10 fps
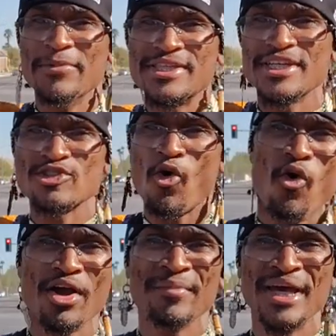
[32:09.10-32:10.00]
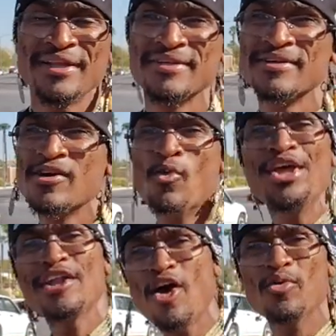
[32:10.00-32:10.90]
coming to this horde, man.
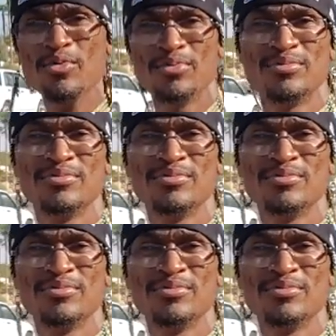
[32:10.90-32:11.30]
We know.